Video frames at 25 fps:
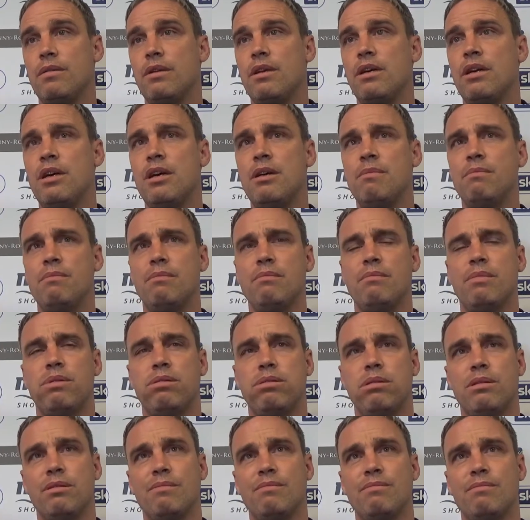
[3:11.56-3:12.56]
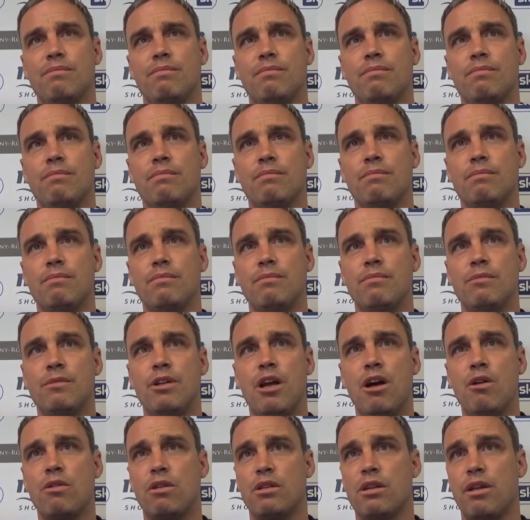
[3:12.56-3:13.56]
Um,
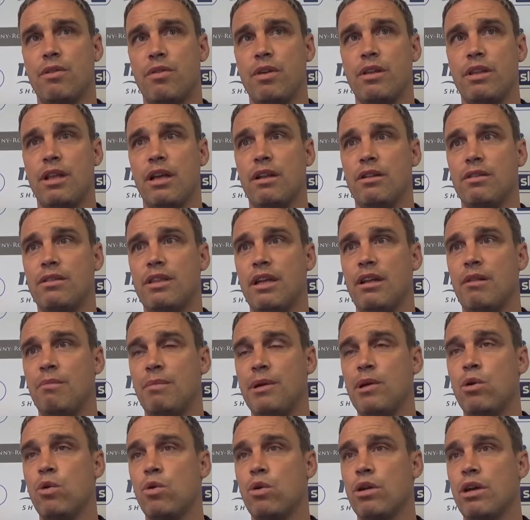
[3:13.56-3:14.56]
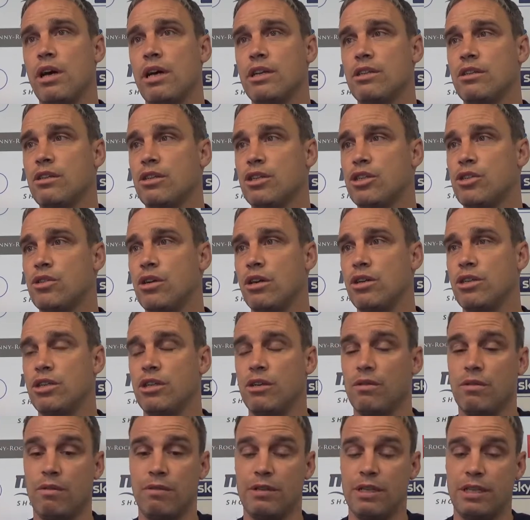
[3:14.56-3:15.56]
no, because I think they'll they'll be organising a
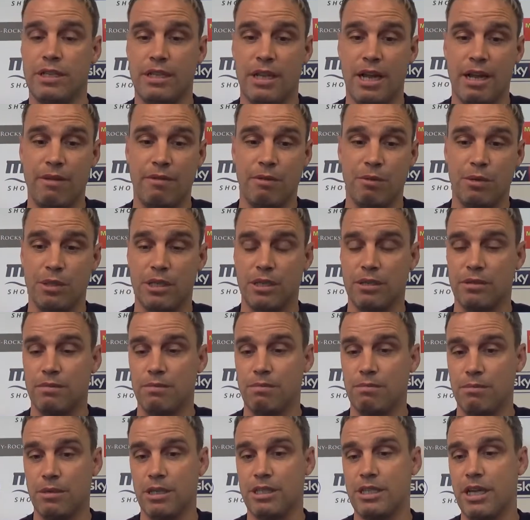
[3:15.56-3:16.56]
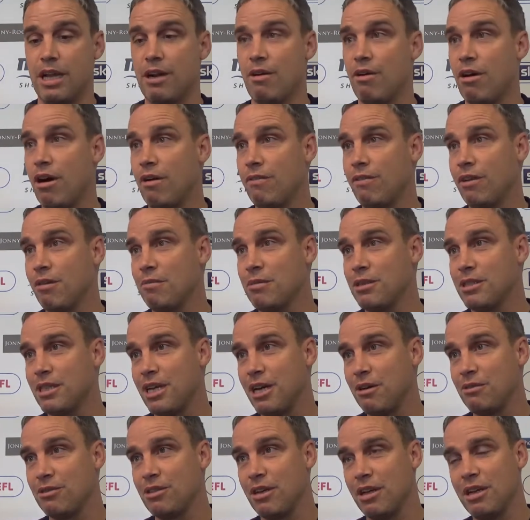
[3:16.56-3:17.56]
structure. Obviously, David was a, a centre half like
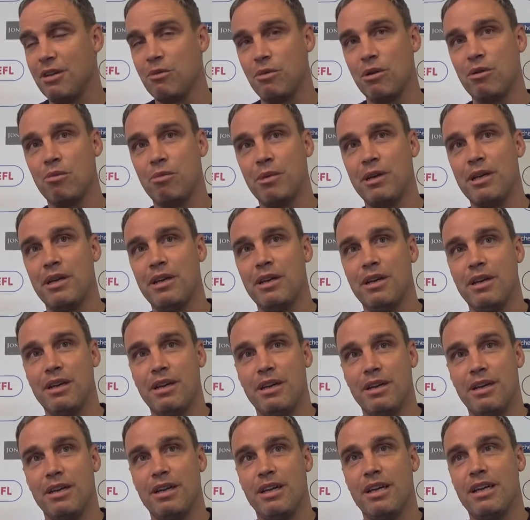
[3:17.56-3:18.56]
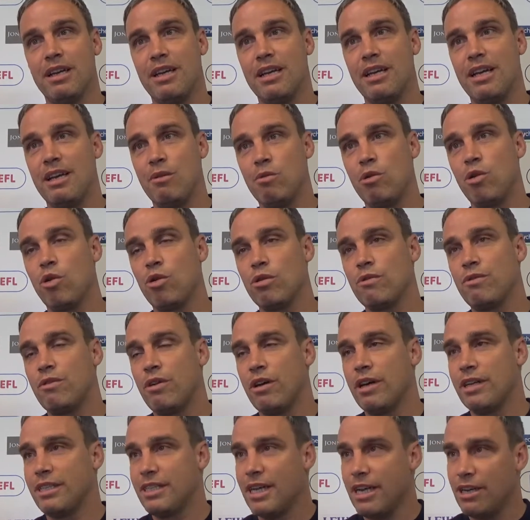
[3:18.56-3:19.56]
myself, so he will be he will look
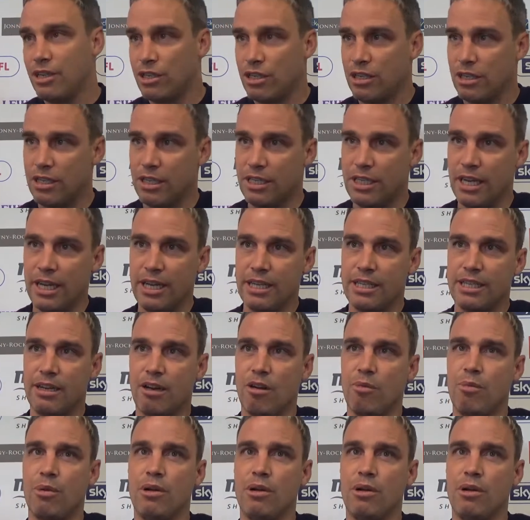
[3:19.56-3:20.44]
for attention to detail.